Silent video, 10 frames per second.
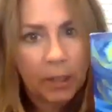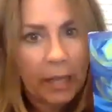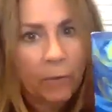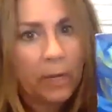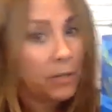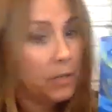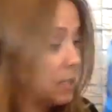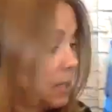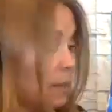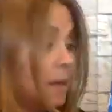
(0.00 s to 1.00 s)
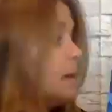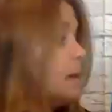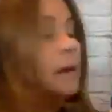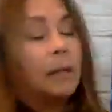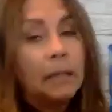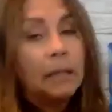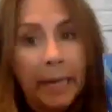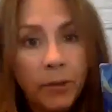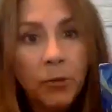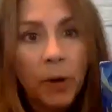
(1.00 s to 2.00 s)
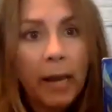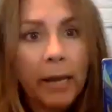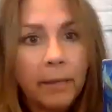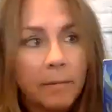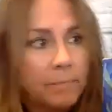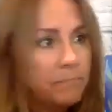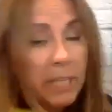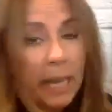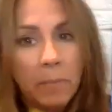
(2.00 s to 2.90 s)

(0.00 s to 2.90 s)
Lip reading: I like what I just did, let it dry 10